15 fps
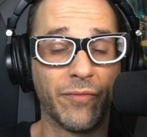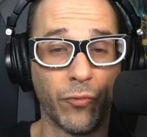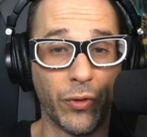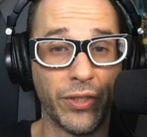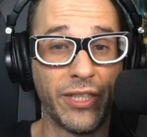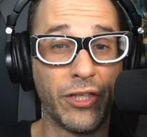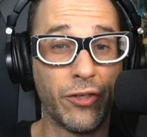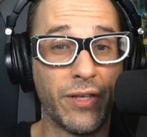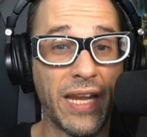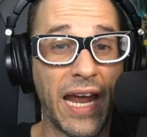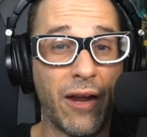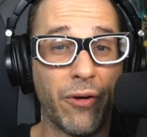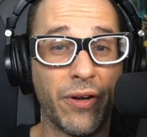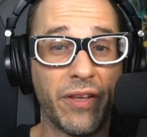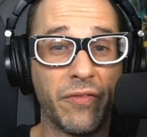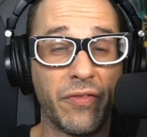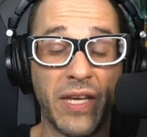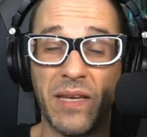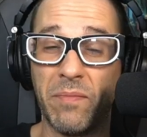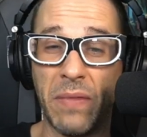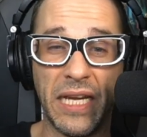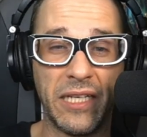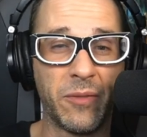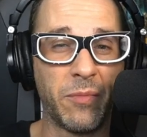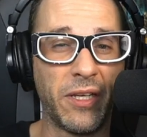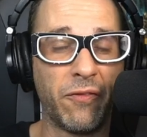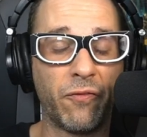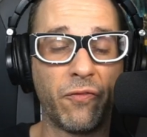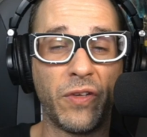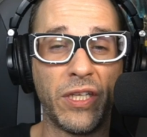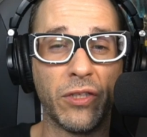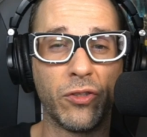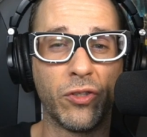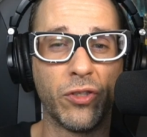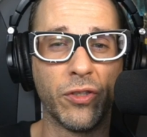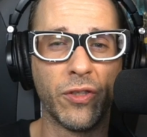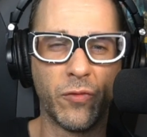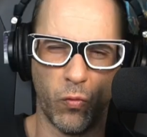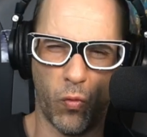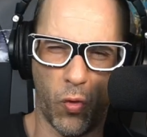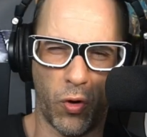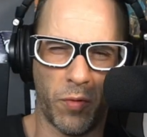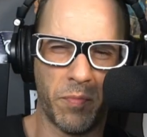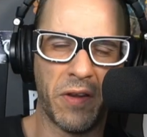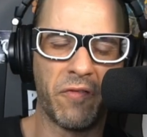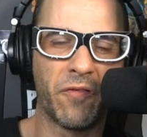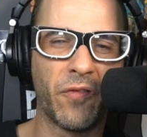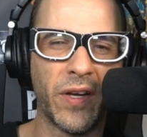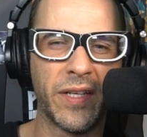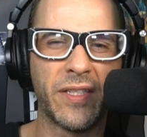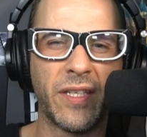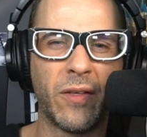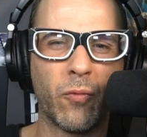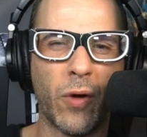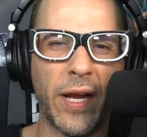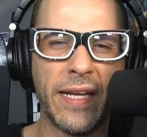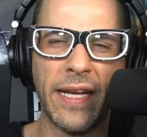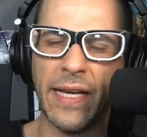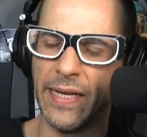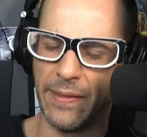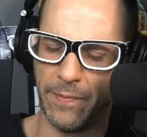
narrative, makes me feel good, warm and fuzzy, right?